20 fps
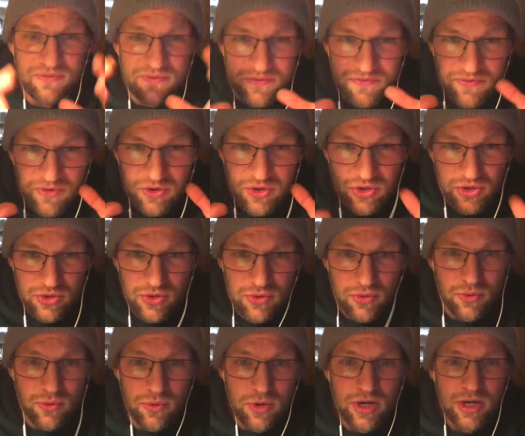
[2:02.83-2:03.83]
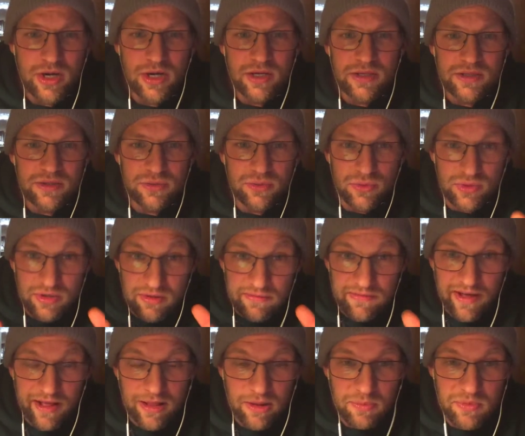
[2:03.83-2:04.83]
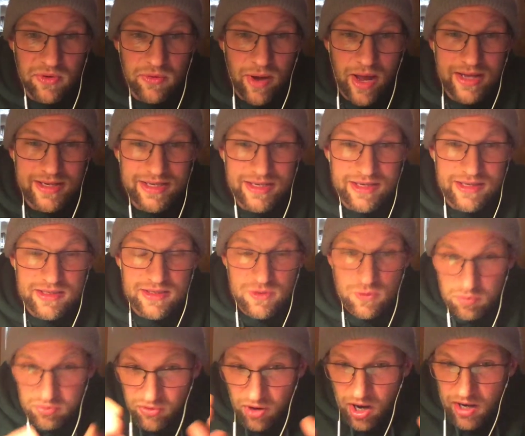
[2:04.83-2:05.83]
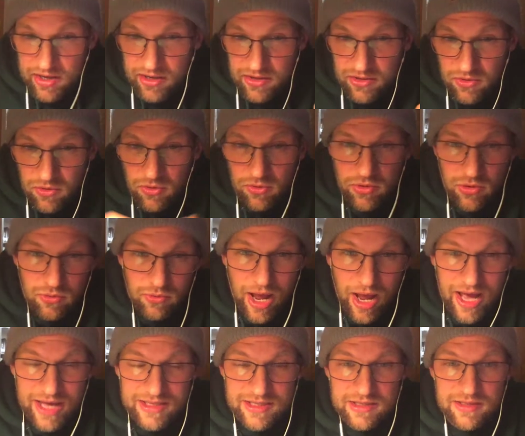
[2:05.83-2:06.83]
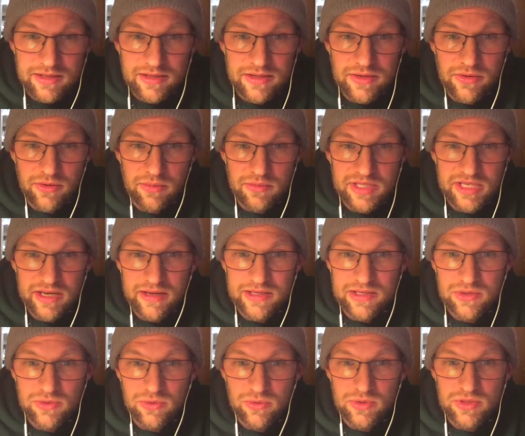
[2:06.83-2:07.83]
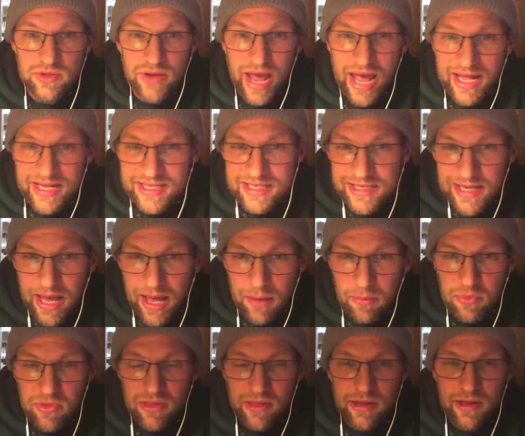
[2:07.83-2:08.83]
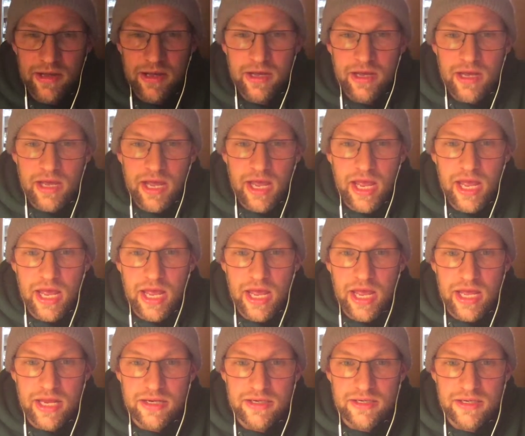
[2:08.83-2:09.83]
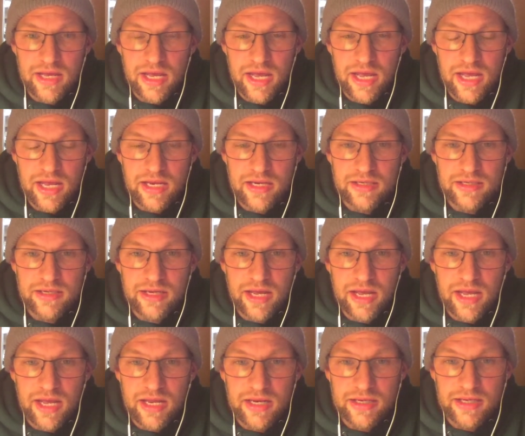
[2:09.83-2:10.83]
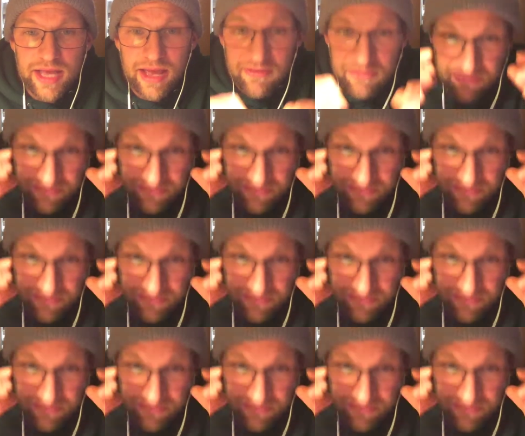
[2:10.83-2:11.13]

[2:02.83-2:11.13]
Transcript: for you to develop your ideas, to broaden your own horizons, you know what I'm saying, to add depth and get